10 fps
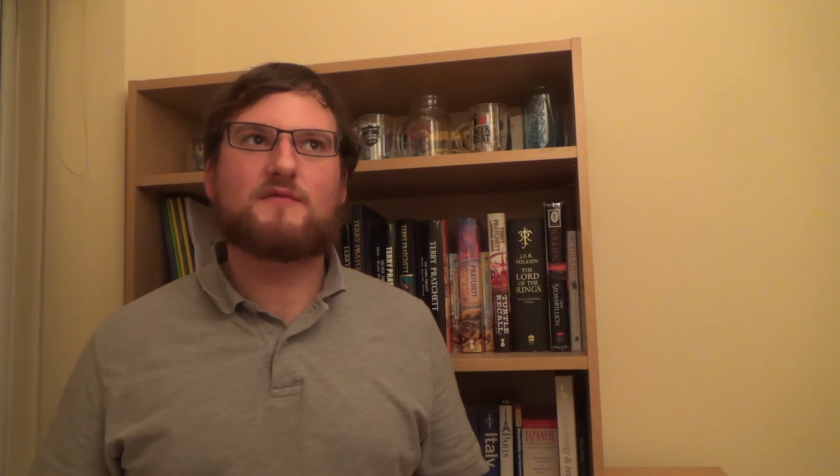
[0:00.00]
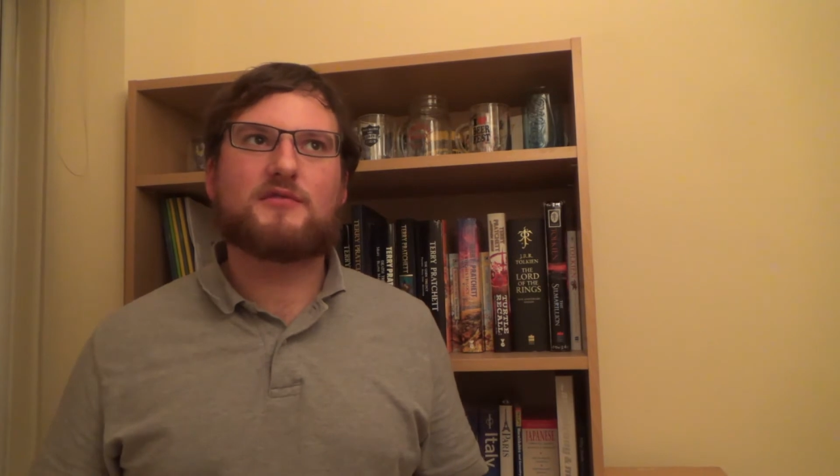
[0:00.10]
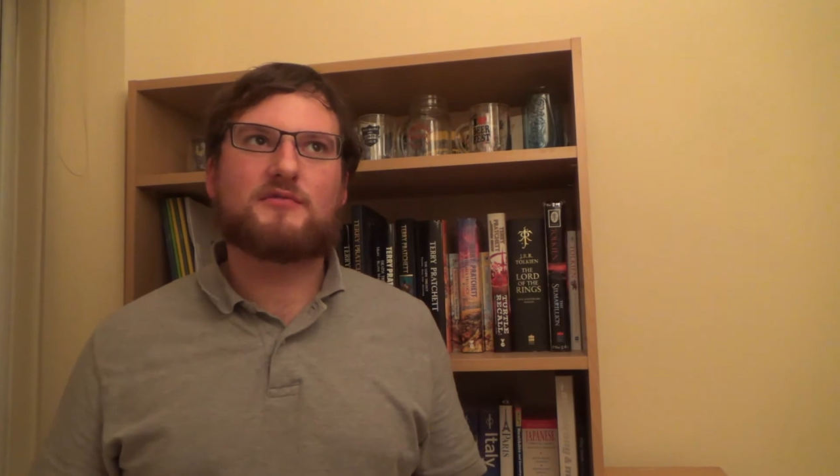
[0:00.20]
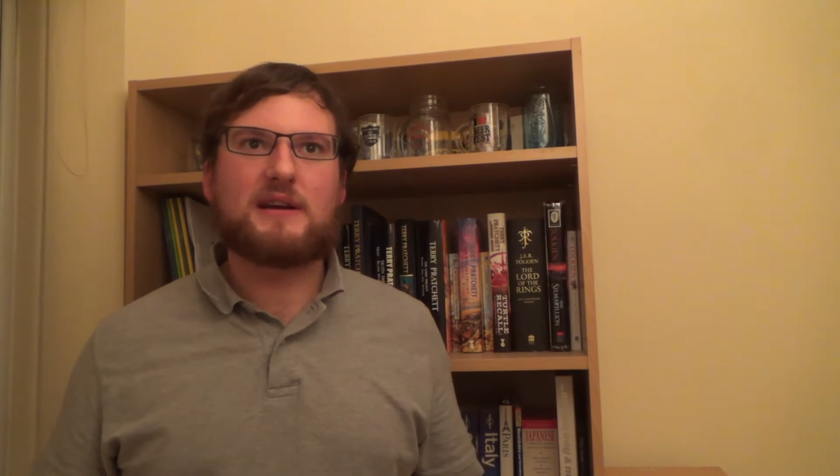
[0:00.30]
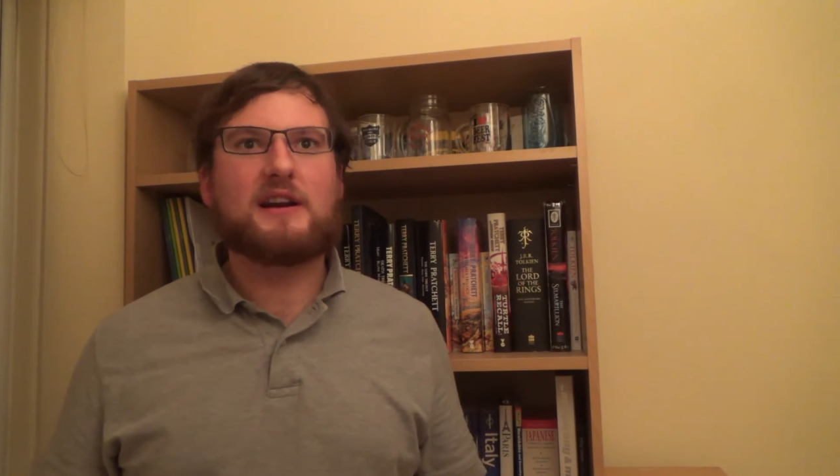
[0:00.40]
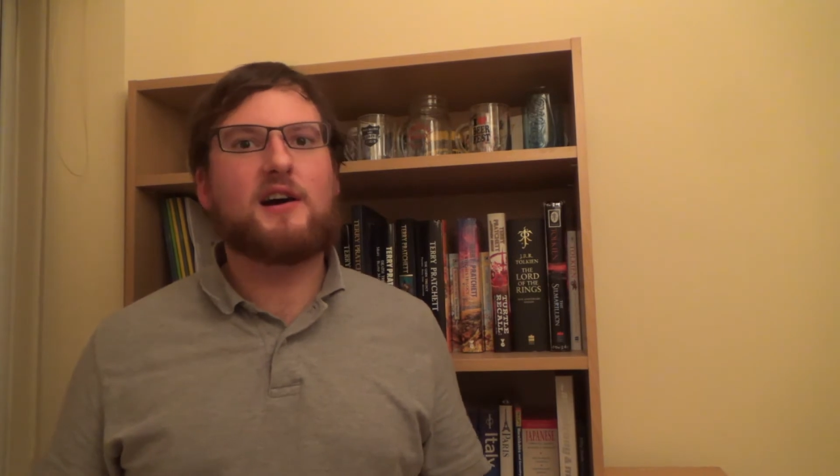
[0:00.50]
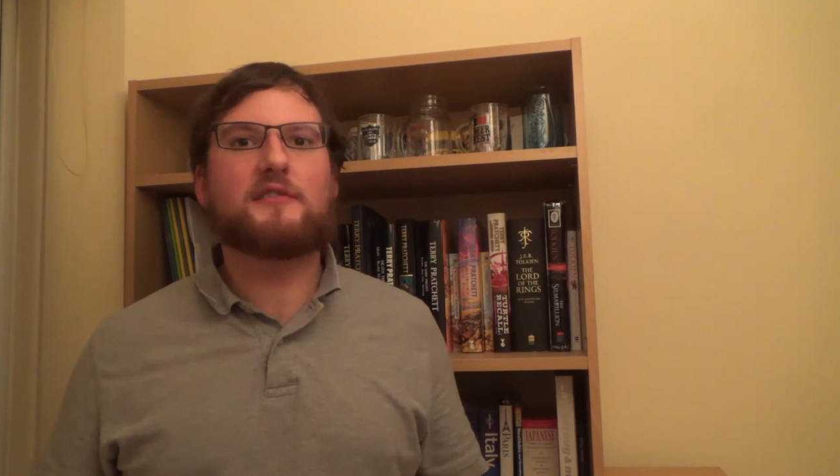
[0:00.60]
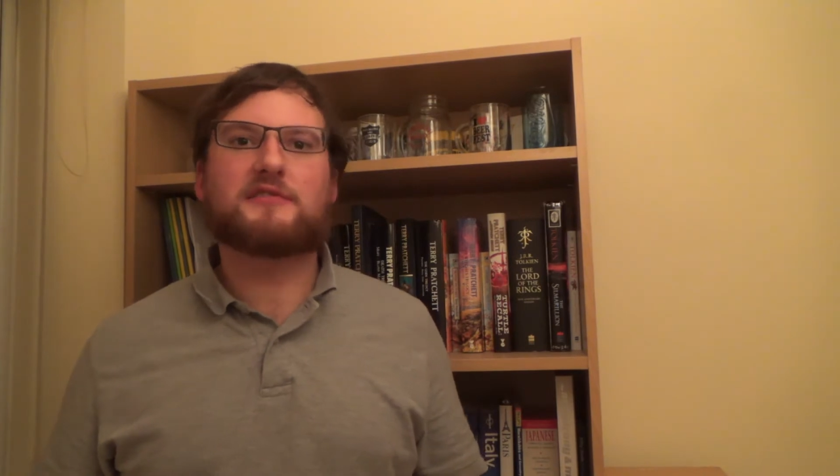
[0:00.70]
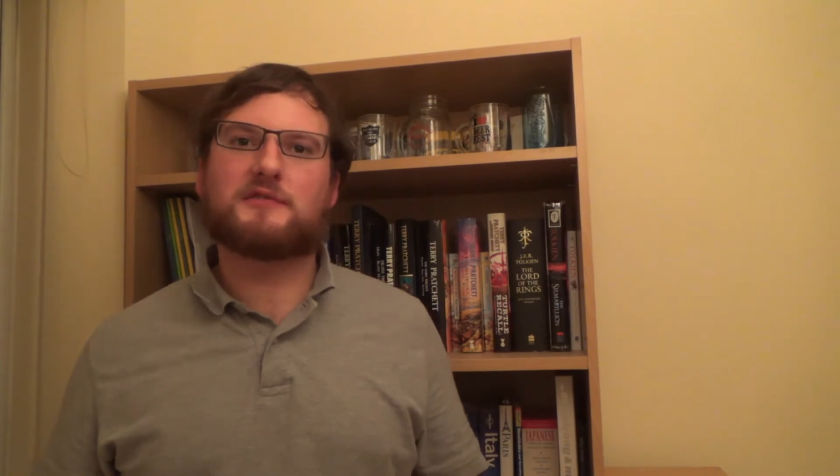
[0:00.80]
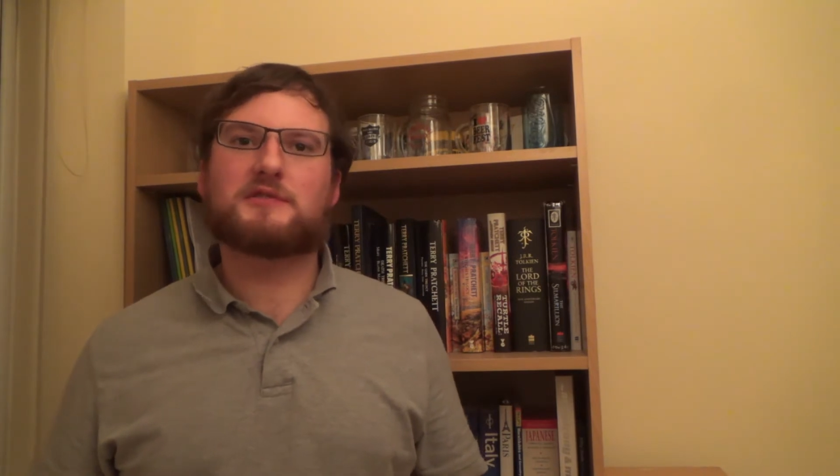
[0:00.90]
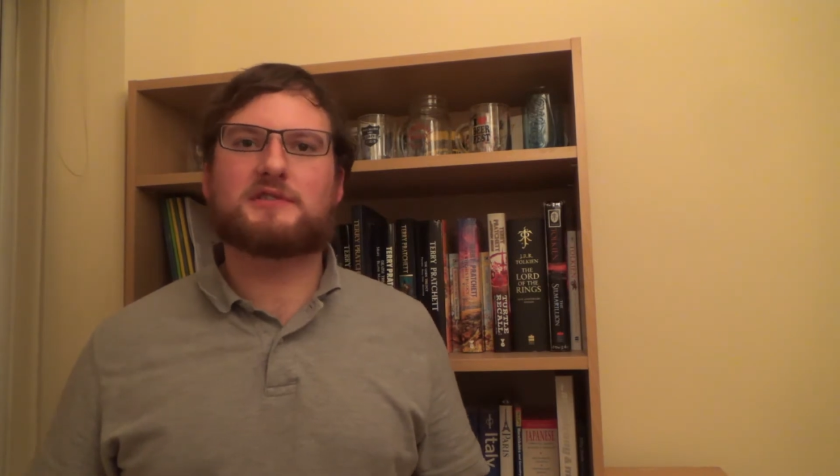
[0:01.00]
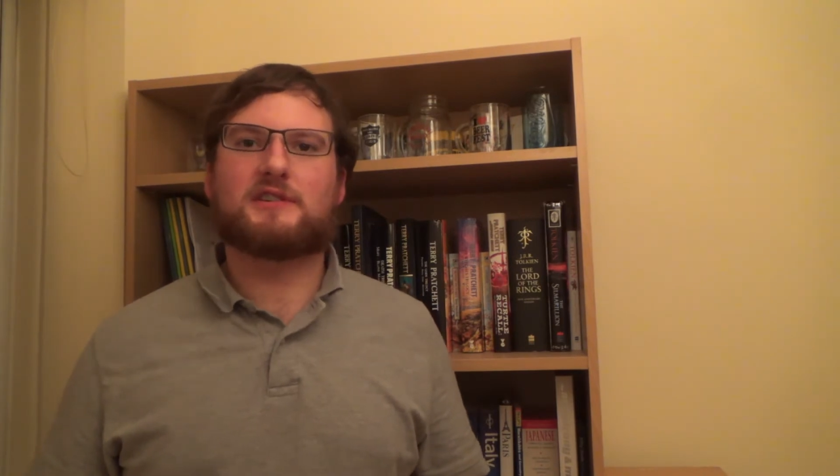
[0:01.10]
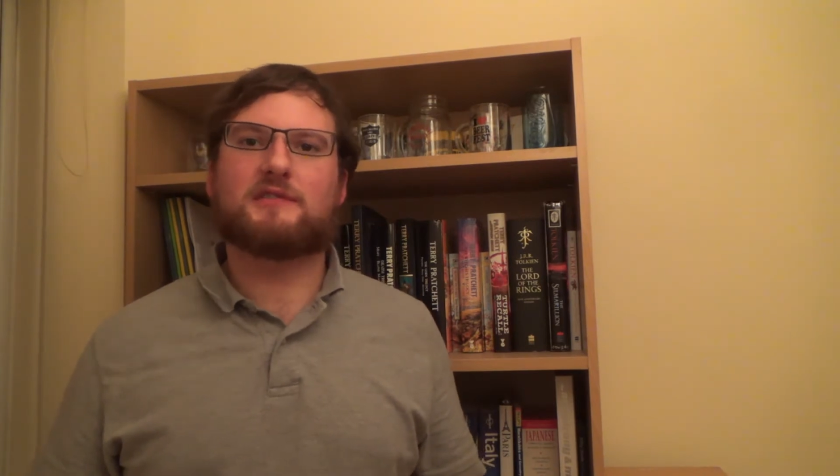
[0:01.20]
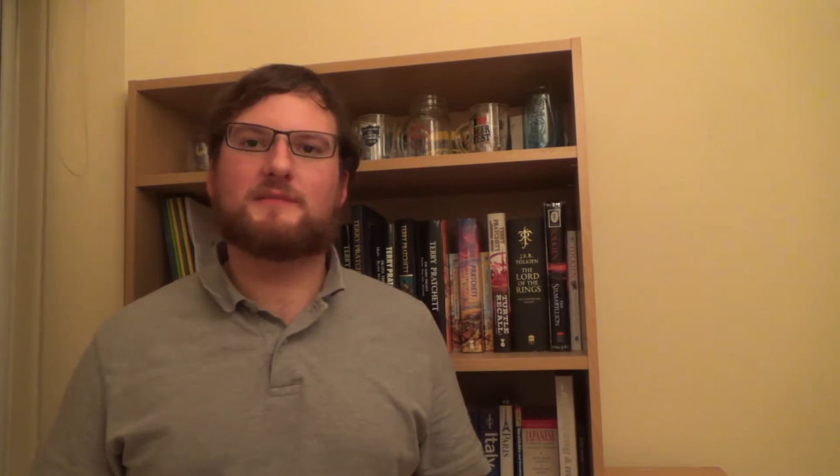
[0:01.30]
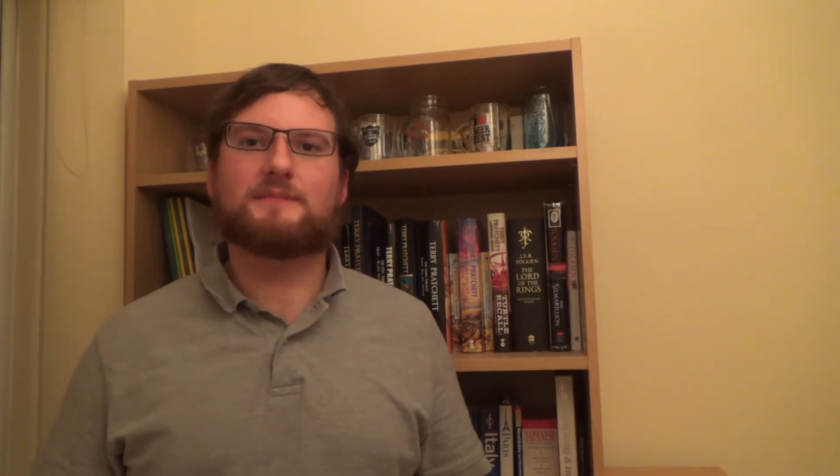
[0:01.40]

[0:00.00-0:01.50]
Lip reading: 3.5 to 4 stone.